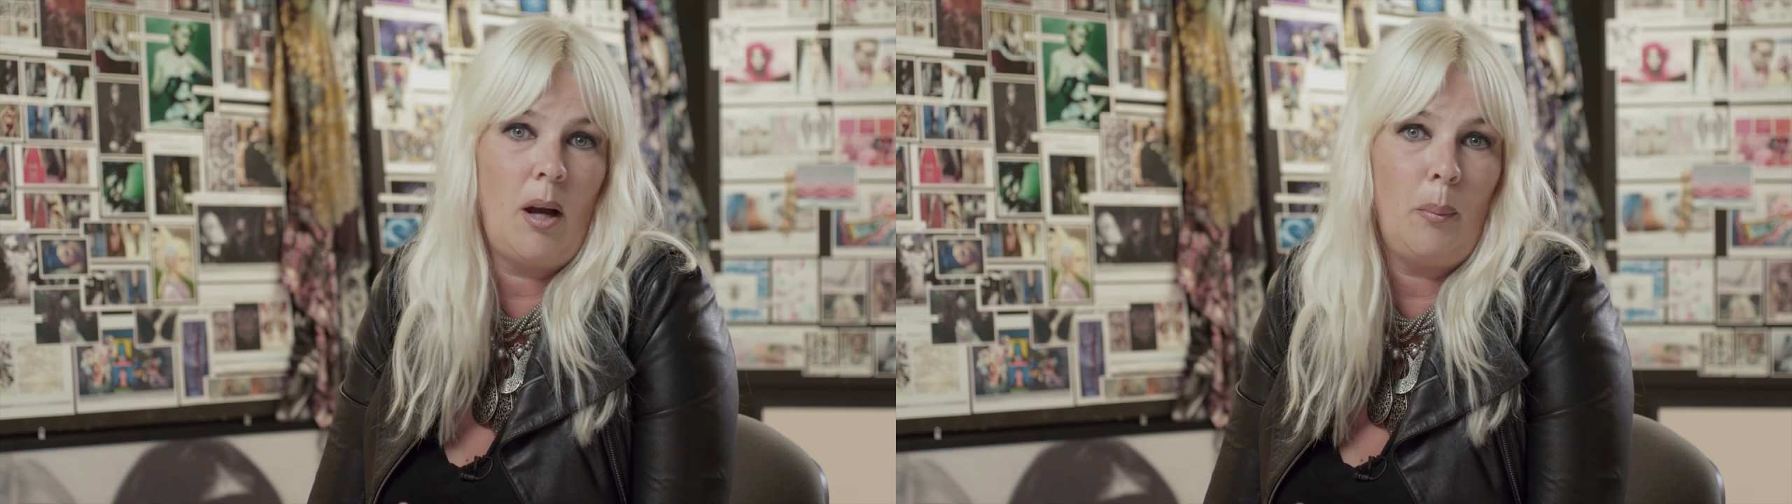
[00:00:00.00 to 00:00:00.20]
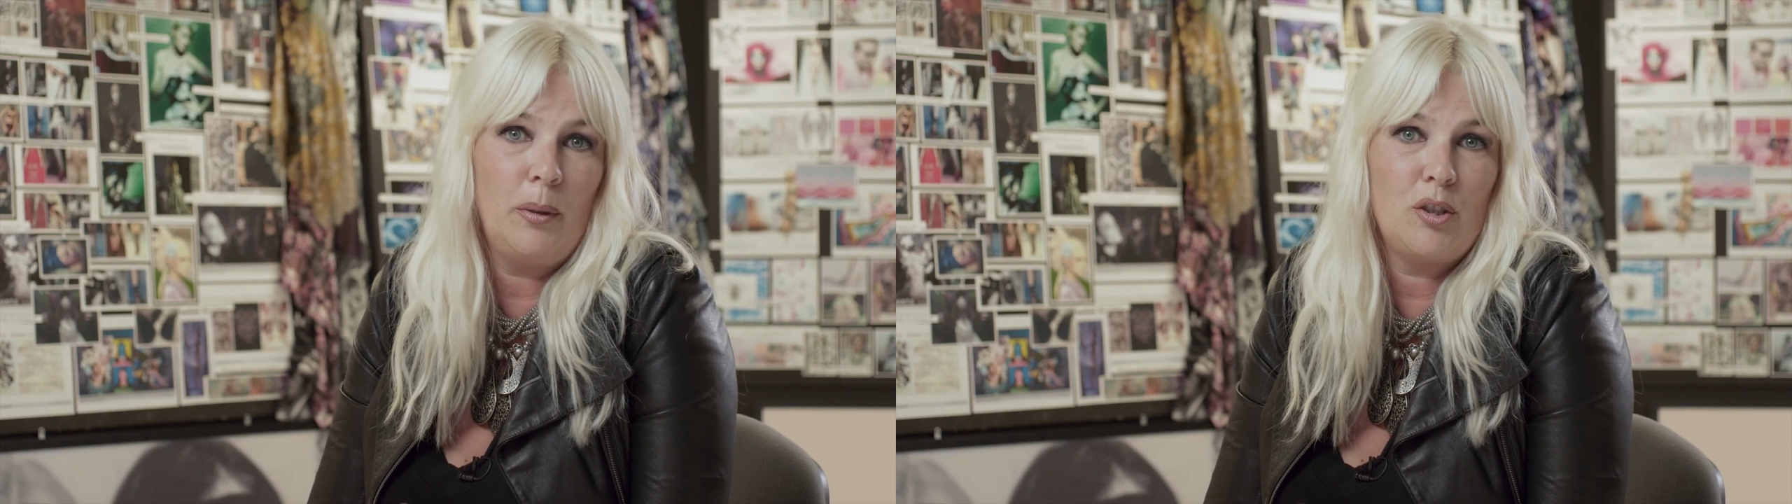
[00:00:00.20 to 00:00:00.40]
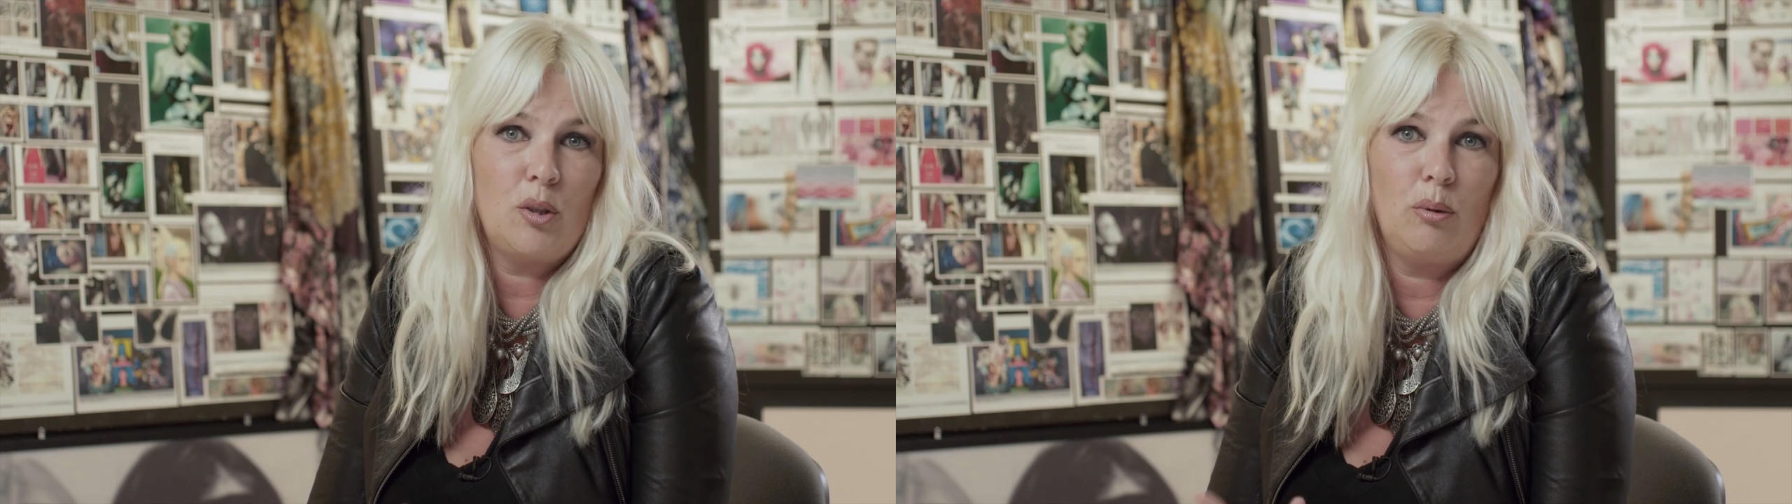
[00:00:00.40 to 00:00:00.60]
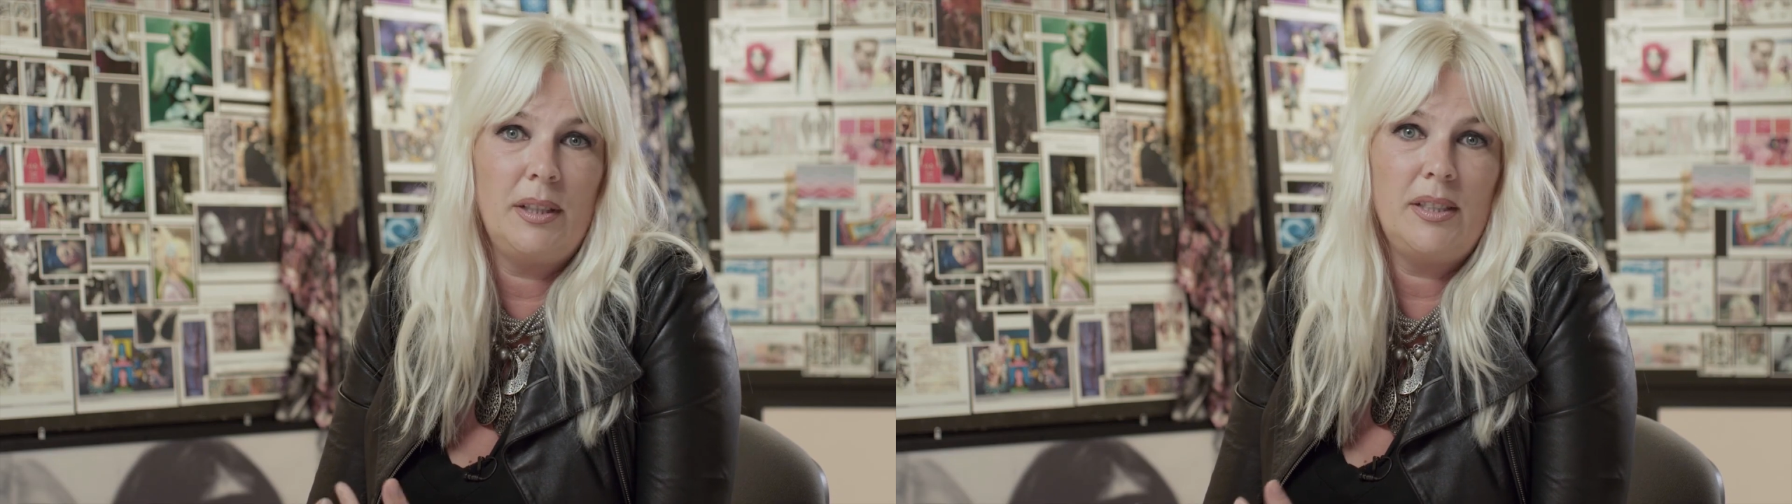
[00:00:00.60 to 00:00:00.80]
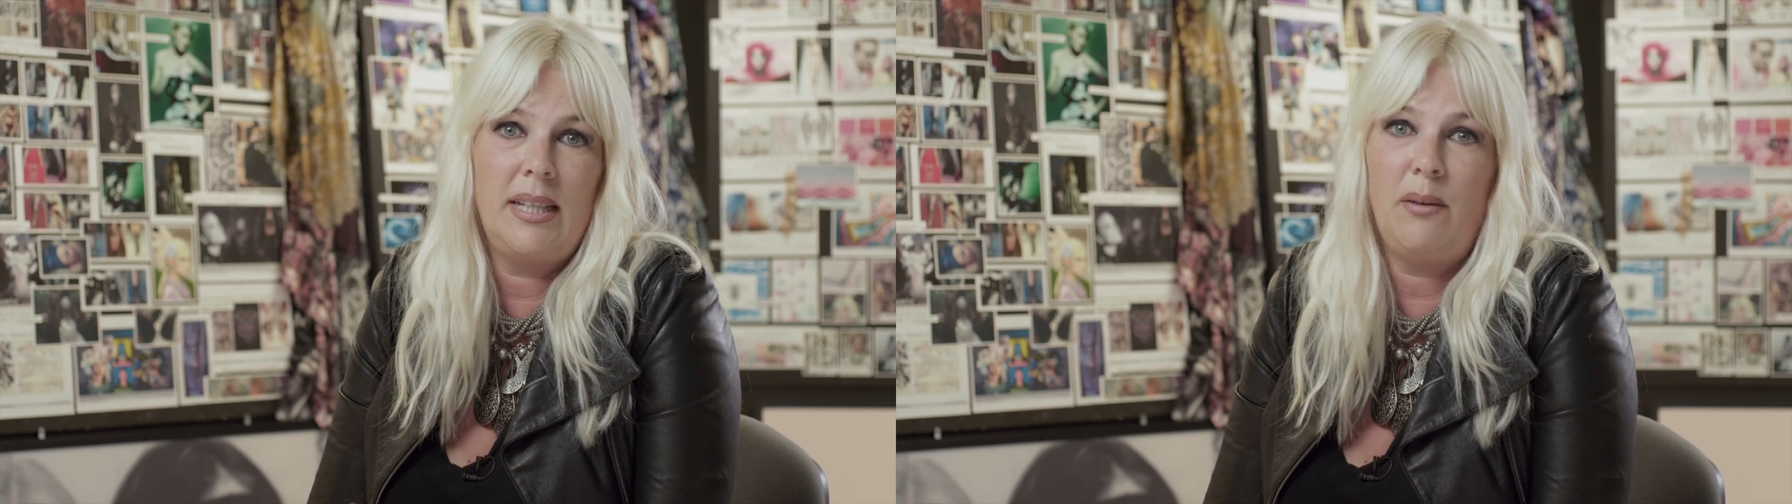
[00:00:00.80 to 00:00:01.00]
a couple of
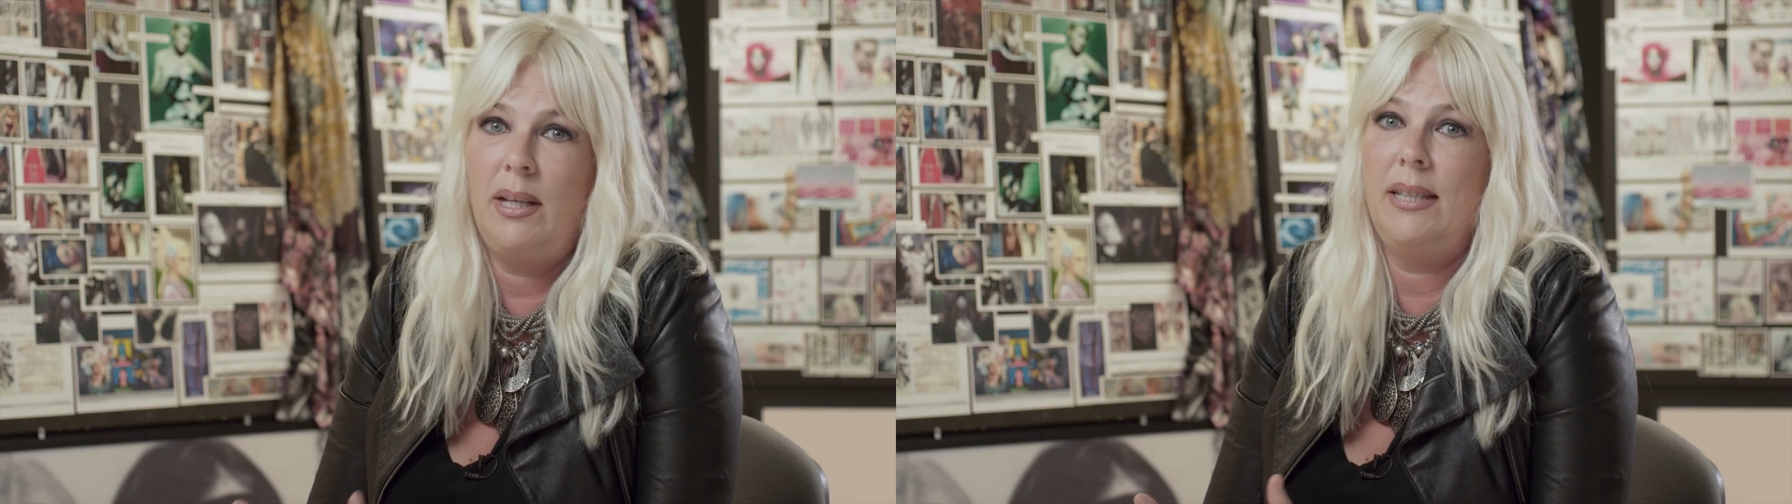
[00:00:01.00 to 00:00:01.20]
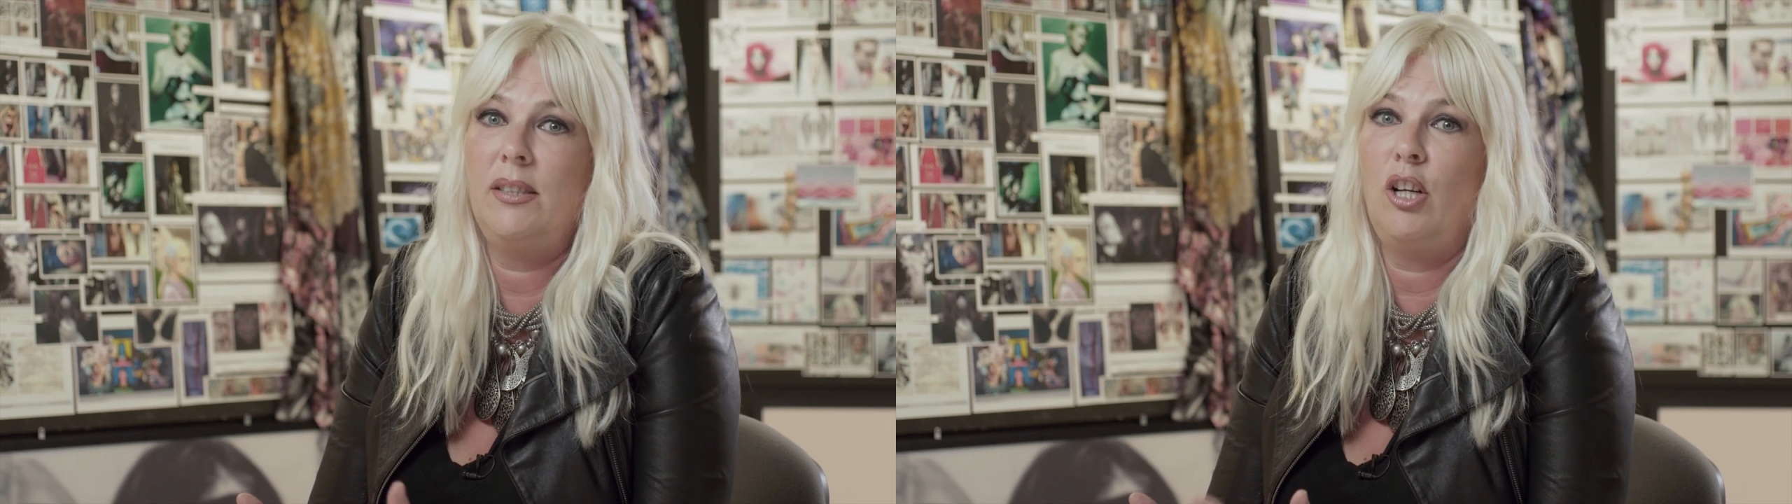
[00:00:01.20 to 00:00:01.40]
stores, they really